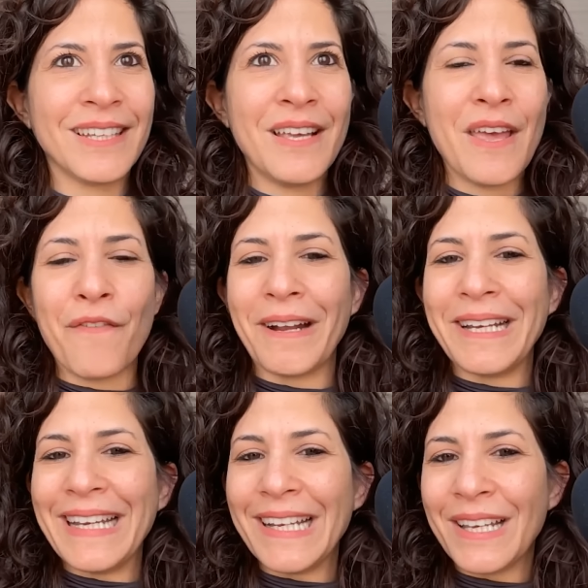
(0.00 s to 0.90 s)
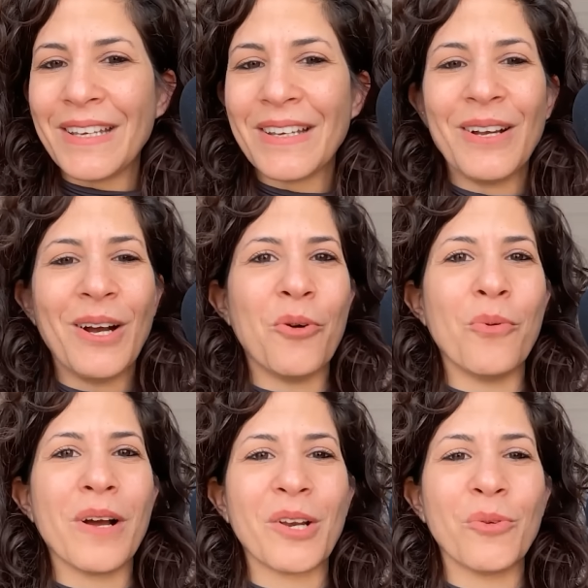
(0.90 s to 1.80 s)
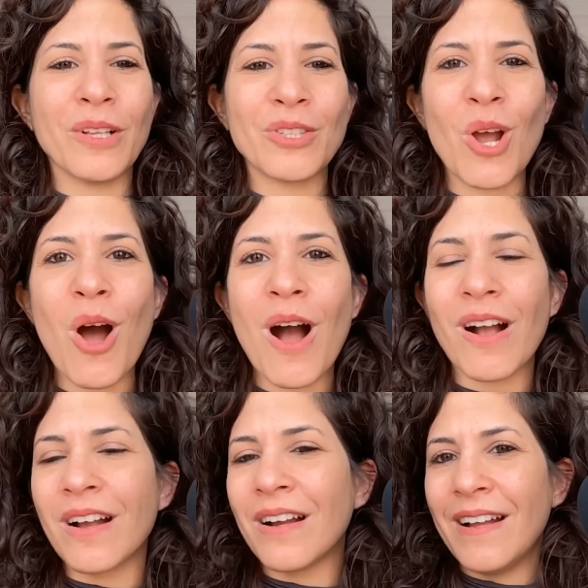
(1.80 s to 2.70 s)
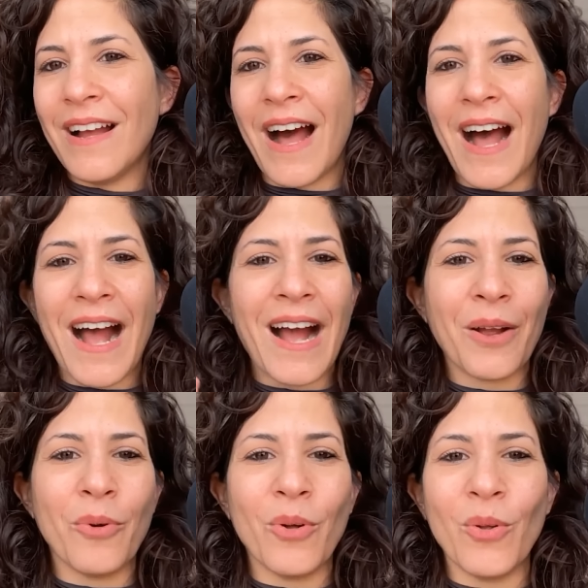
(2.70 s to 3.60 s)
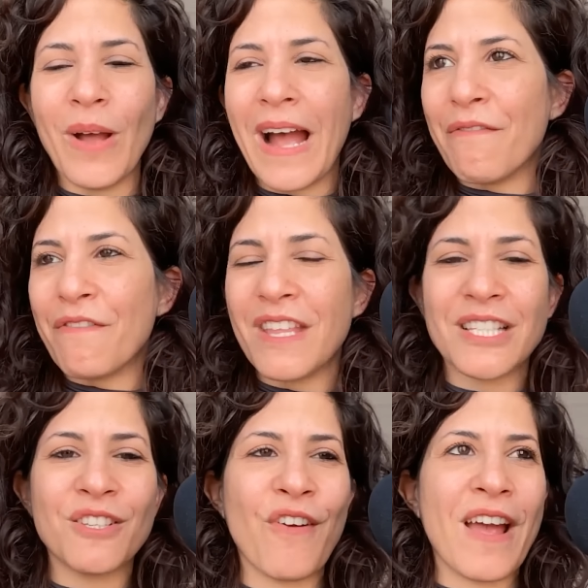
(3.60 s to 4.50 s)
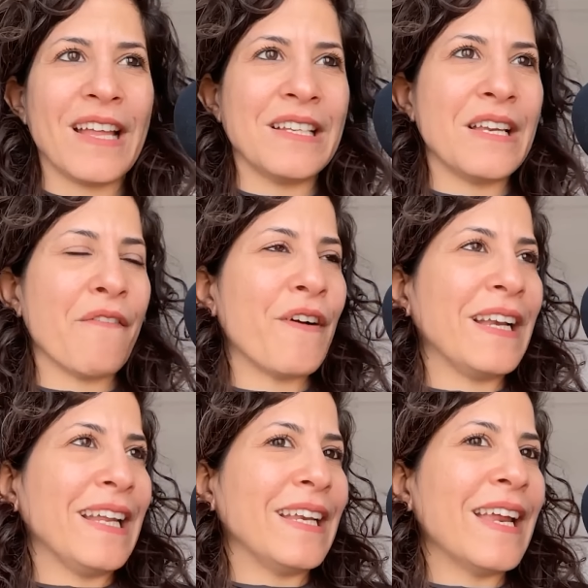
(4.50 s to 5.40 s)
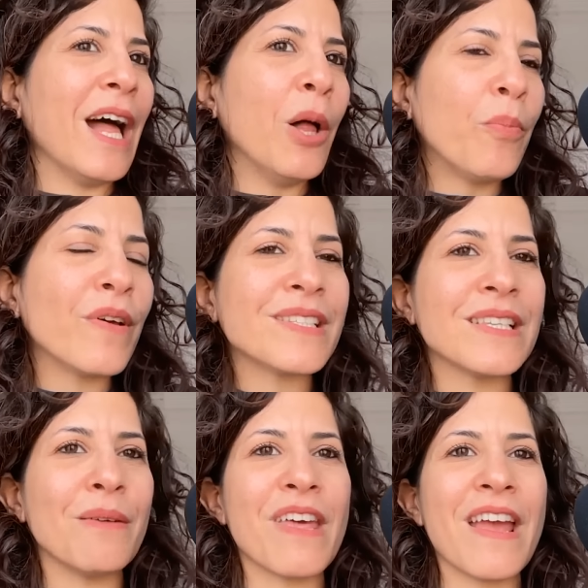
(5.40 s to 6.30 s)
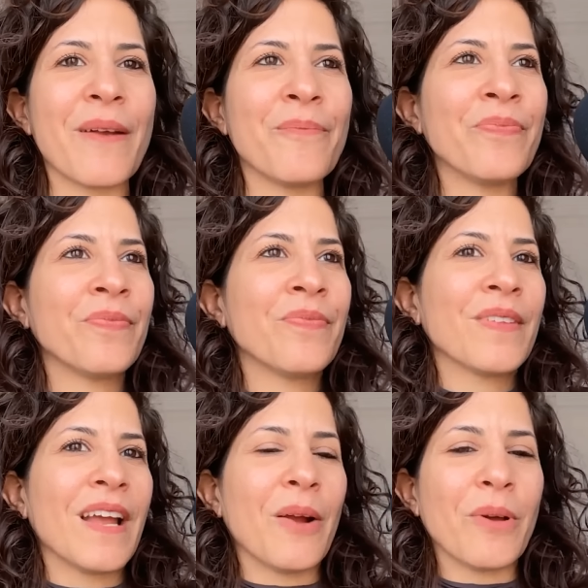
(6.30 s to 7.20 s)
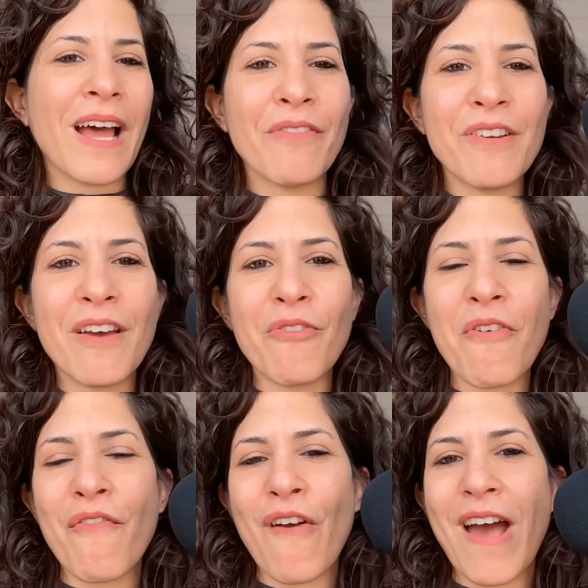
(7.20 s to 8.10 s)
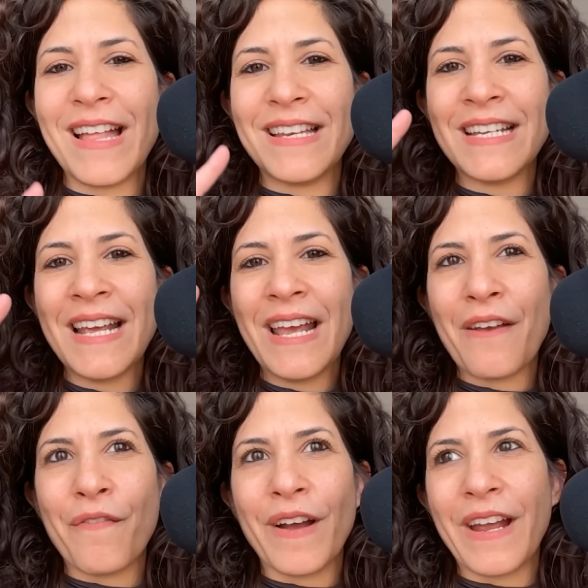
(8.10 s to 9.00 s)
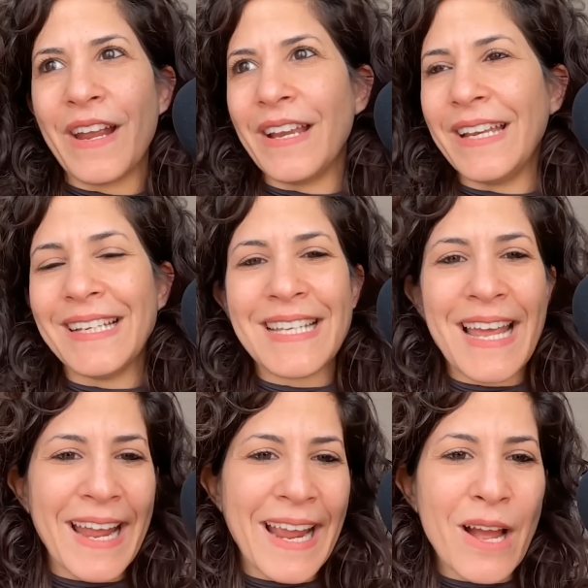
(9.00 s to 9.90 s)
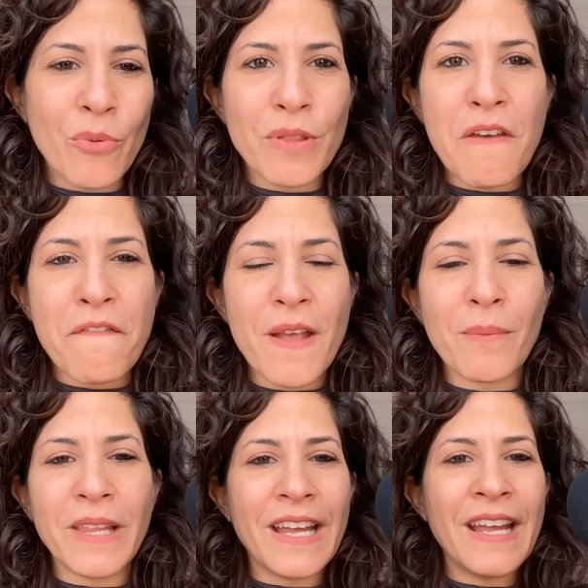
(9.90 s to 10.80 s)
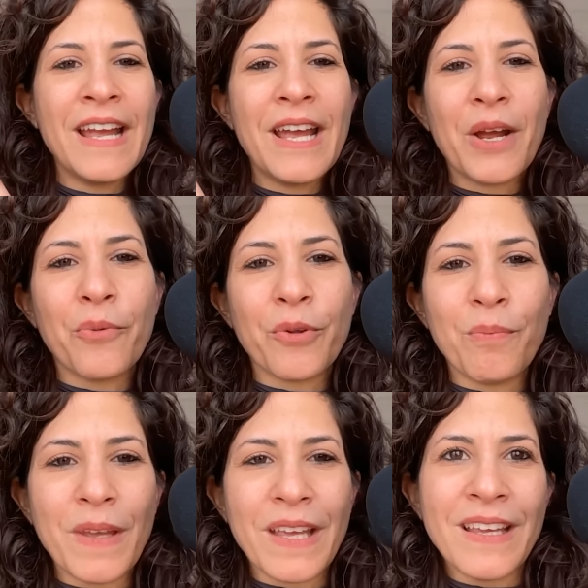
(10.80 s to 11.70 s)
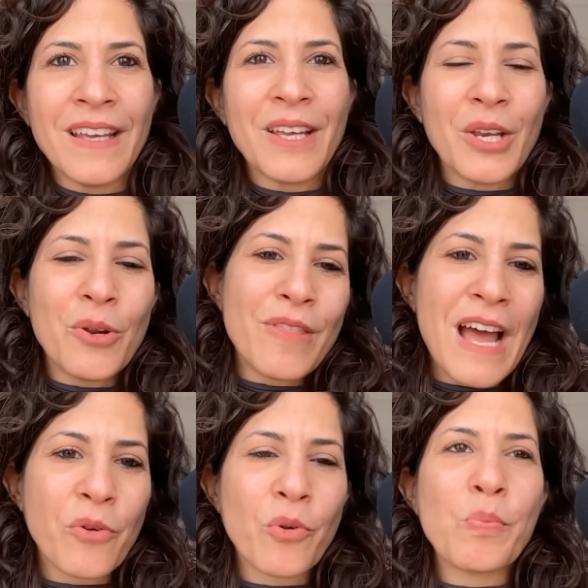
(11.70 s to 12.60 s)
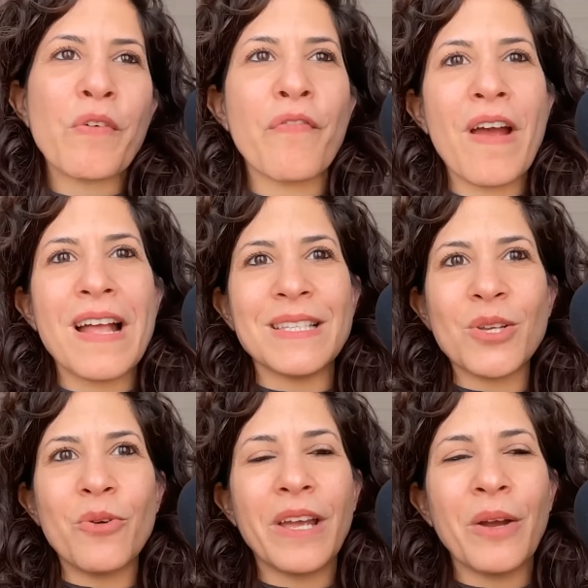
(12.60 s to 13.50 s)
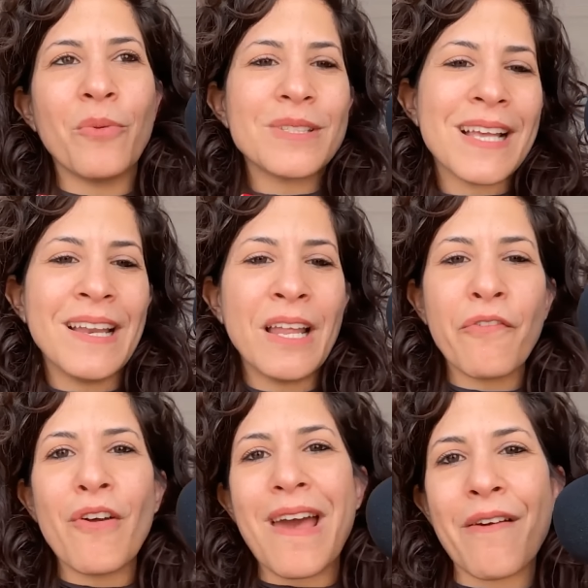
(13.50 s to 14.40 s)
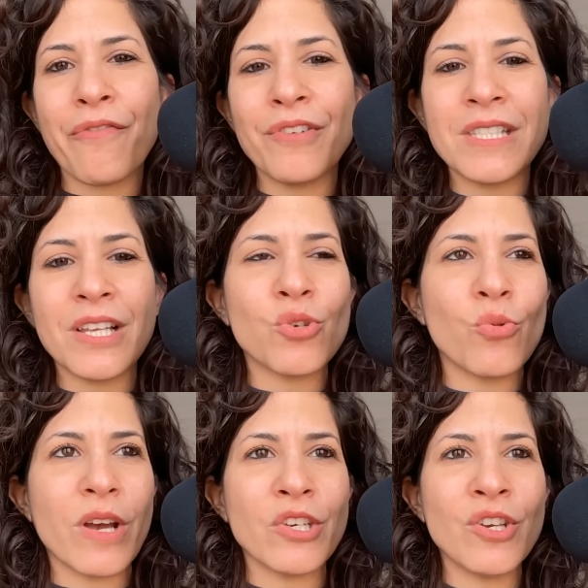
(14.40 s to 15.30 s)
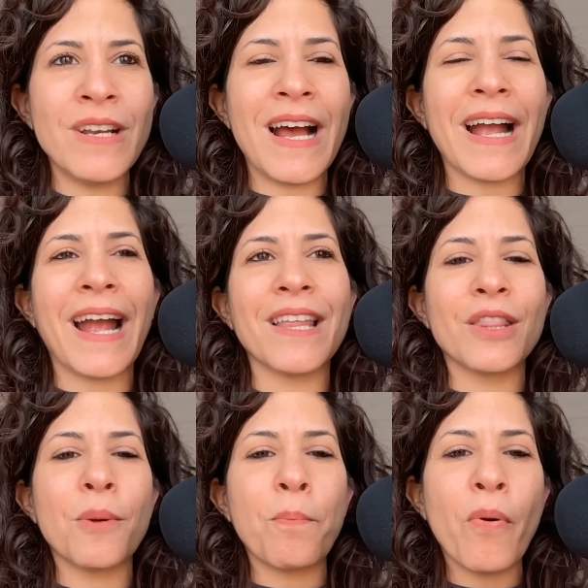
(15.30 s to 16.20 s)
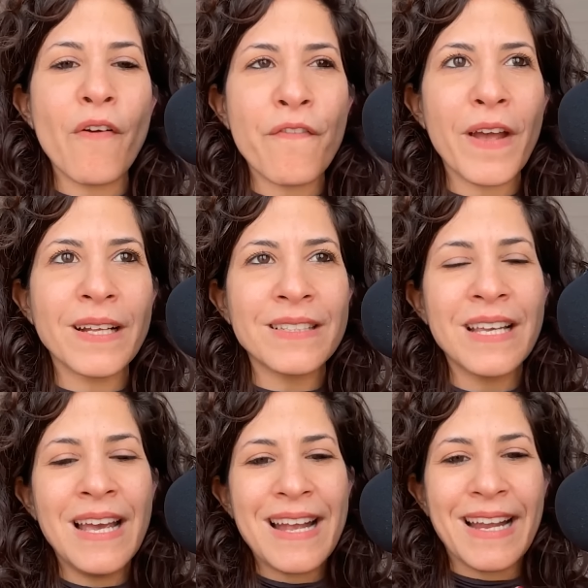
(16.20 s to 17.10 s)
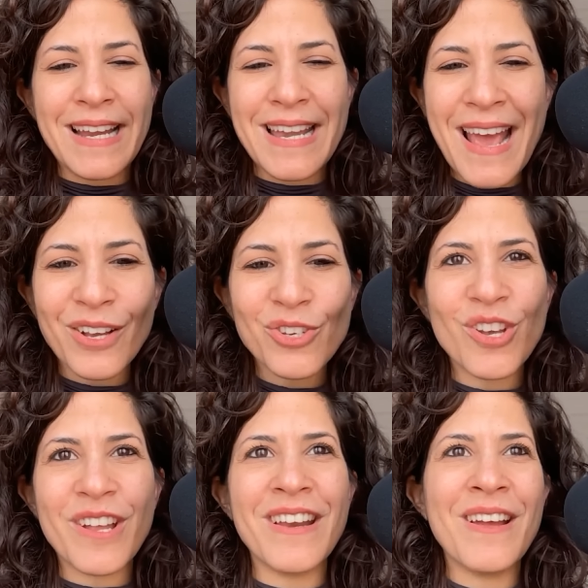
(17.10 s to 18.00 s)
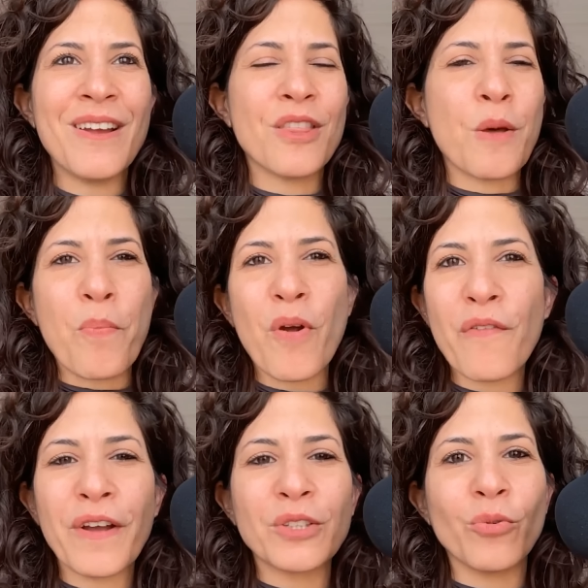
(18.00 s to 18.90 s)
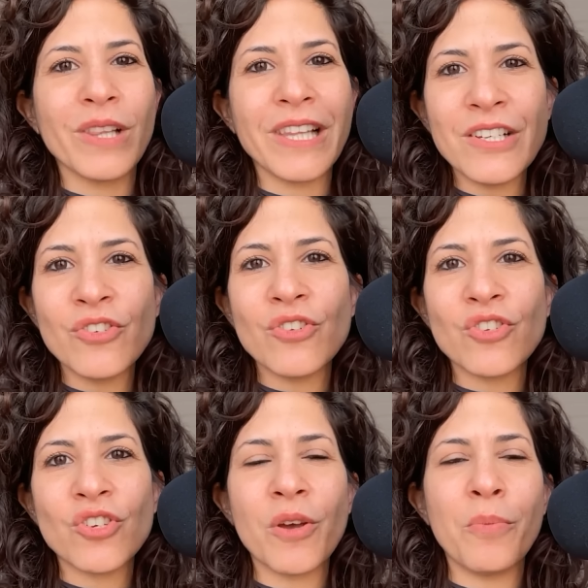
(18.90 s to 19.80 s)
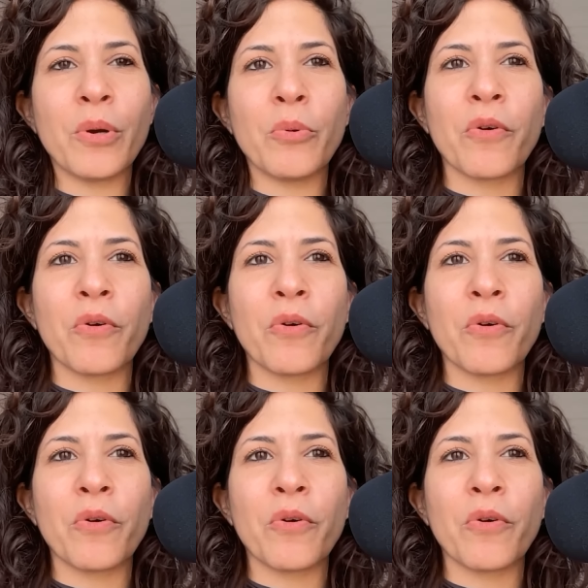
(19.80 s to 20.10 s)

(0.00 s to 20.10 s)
if I need a one-on-one talk, I will have this friend. If I need help with something, I would have another friend. If I need to hang out with a family, it would be, you know, that group of friends. So it was kind of like for every situation, I had the perfect connection, the perfect relationship. We were